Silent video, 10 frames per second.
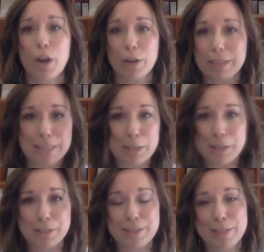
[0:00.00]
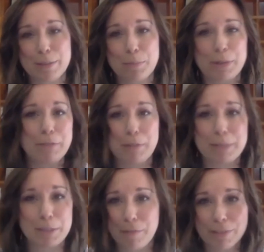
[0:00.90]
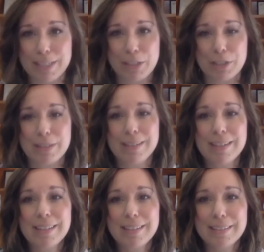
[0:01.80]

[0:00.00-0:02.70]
our listeners to bring from this conversation?